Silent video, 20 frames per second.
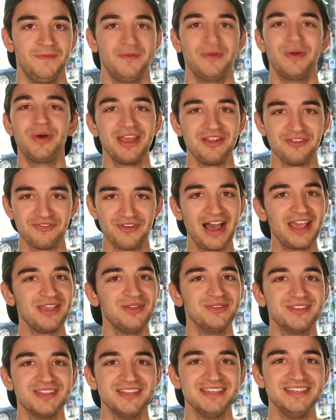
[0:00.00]
We want to invite
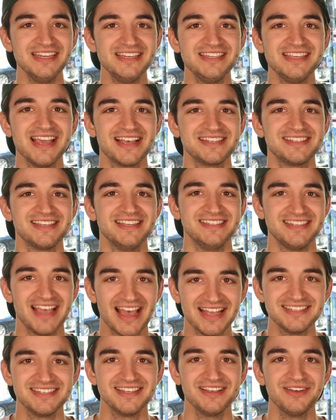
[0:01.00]
you to the DTS
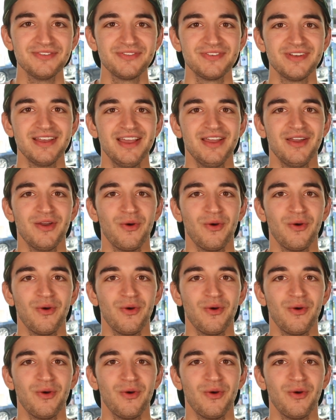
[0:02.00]
Intensive,